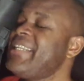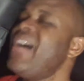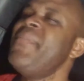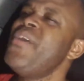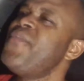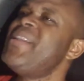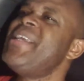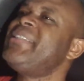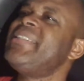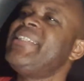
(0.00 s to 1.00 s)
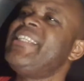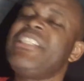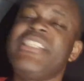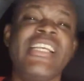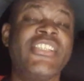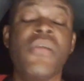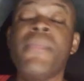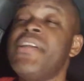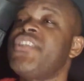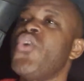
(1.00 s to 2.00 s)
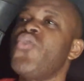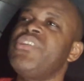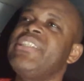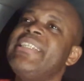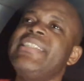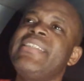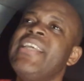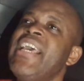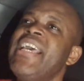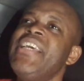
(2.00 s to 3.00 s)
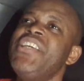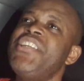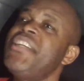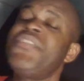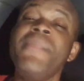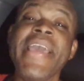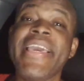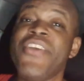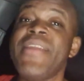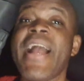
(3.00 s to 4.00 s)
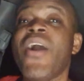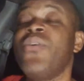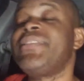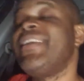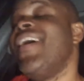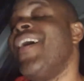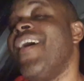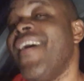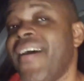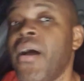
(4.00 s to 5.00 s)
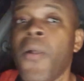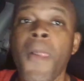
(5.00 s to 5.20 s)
Tell me if you listen to this shit and somebody told you this. She Jamaican, you're not gonna say, uh-huh.